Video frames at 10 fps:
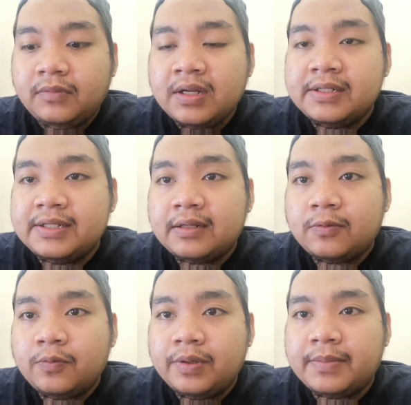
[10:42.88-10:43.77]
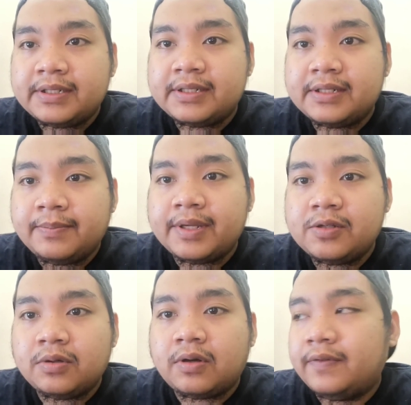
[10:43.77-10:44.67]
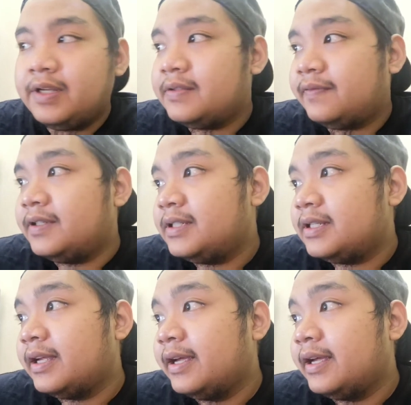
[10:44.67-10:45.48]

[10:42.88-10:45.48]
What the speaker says: result, we must make sure of this first.